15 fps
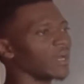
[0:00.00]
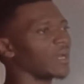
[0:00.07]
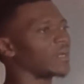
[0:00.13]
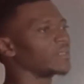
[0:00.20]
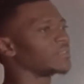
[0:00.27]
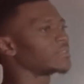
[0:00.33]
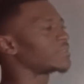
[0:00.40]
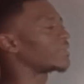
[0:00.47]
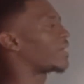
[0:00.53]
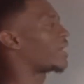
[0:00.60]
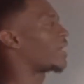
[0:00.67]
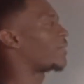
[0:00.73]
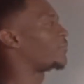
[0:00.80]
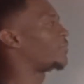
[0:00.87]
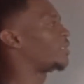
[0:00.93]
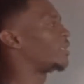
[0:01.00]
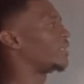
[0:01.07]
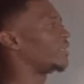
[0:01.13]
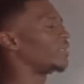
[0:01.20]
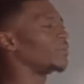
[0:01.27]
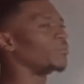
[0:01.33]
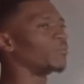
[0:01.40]
and
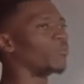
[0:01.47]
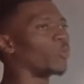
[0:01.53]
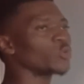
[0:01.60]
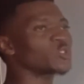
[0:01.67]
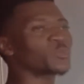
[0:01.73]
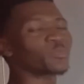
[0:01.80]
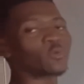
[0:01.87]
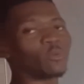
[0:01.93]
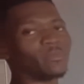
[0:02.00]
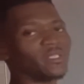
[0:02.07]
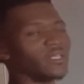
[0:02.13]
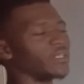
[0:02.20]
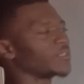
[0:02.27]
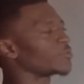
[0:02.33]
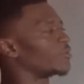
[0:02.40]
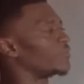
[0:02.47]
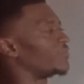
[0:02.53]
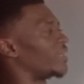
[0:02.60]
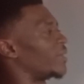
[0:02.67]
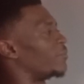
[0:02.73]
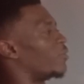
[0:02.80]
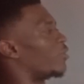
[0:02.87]
the most prominent of
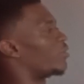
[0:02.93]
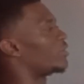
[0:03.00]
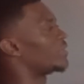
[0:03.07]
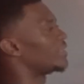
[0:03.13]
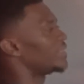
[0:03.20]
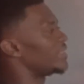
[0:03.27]
them all